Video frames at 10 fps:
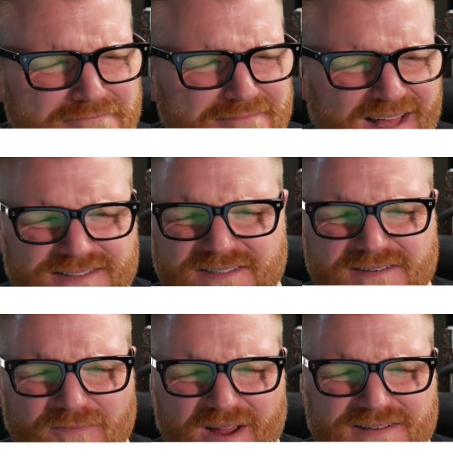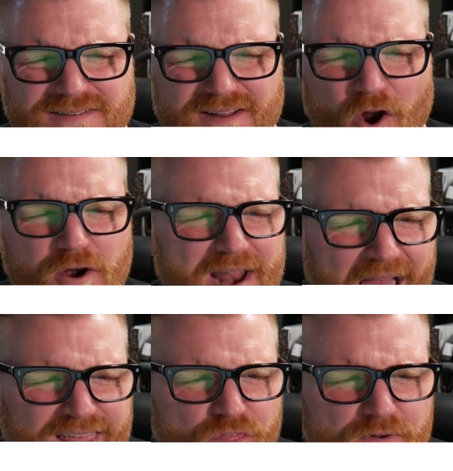that's what? An
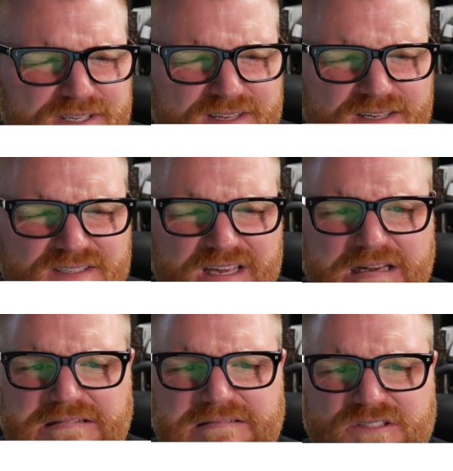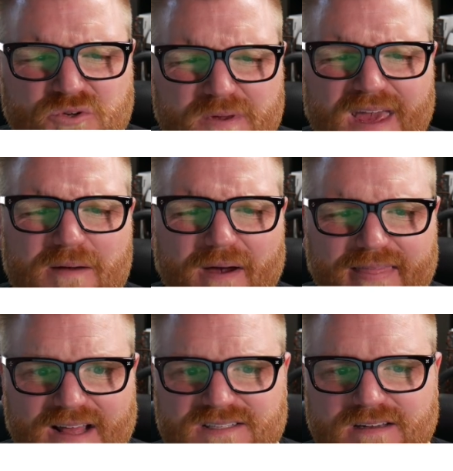R9 360? Ooh, two gigabyte.
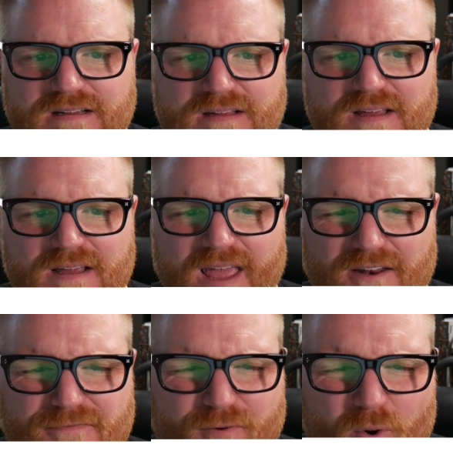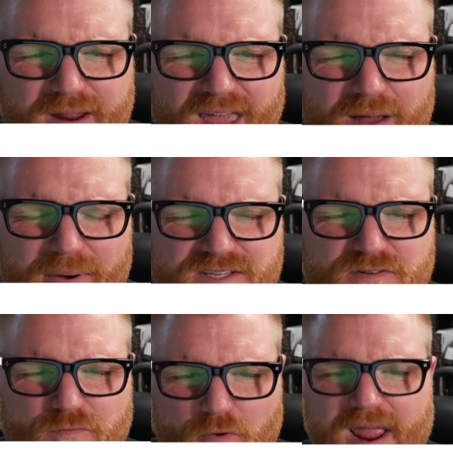That's a, and four gigabytes
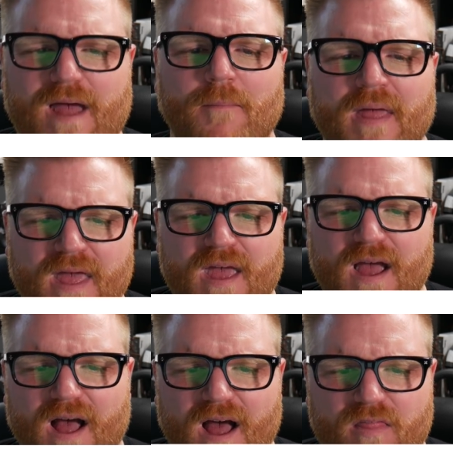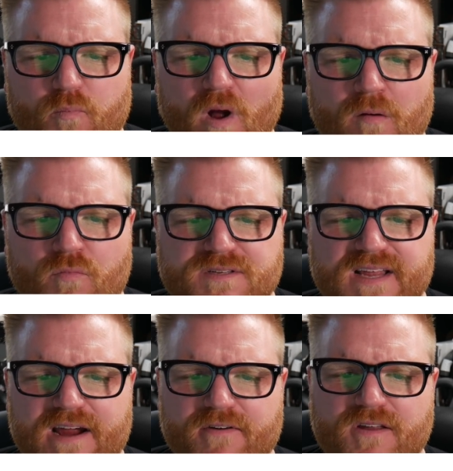of RAM. Uh, the problem was
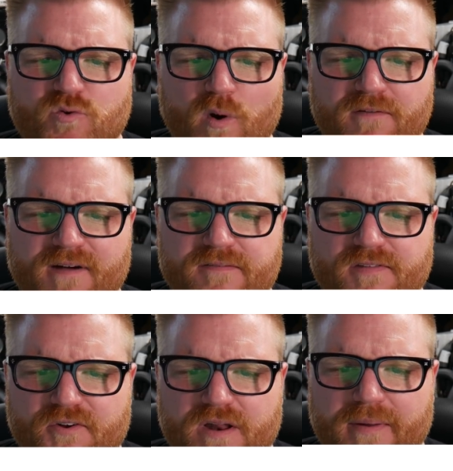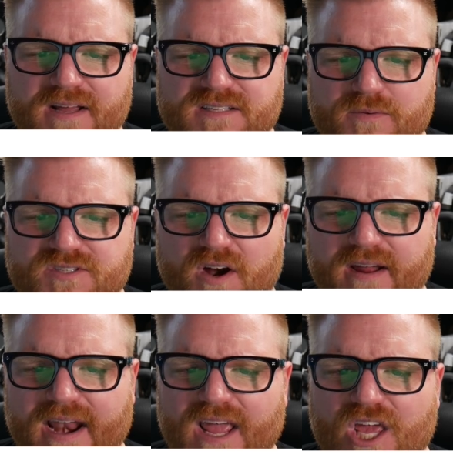that every 25 to 30 minutes, I would start
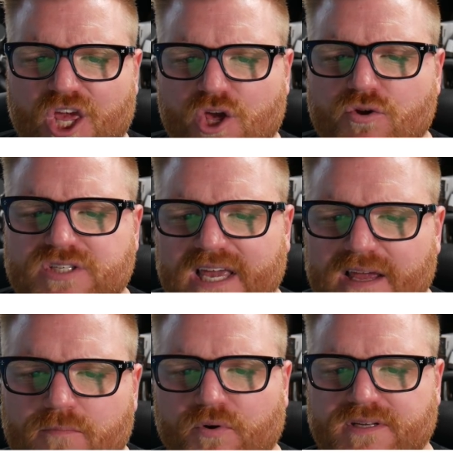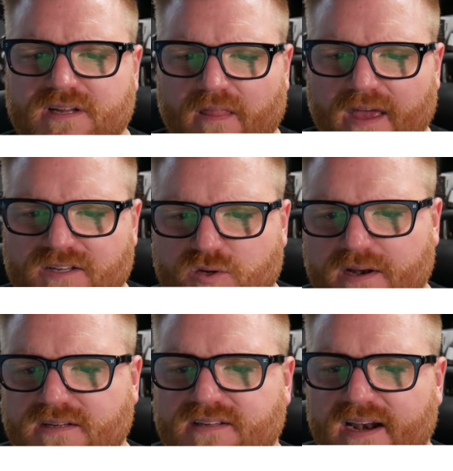getting huge input delays. So I
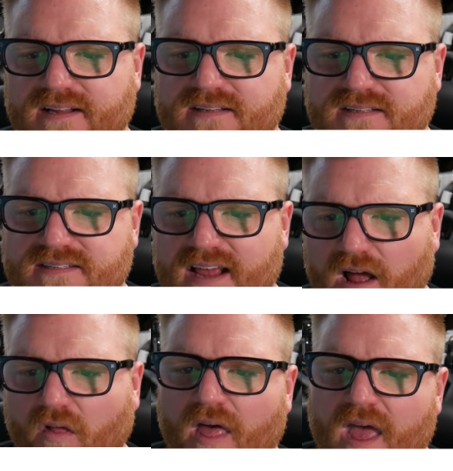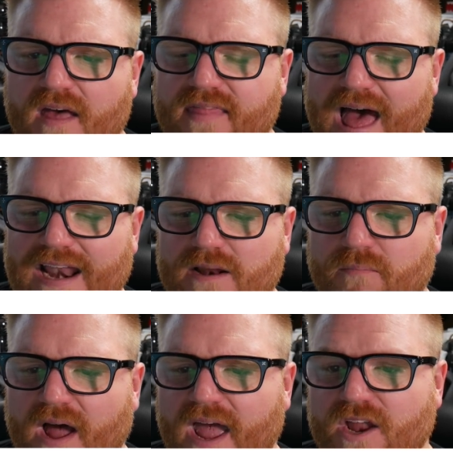decided to sell that and
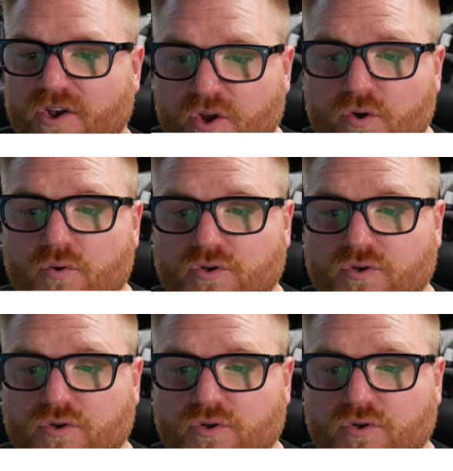buy a new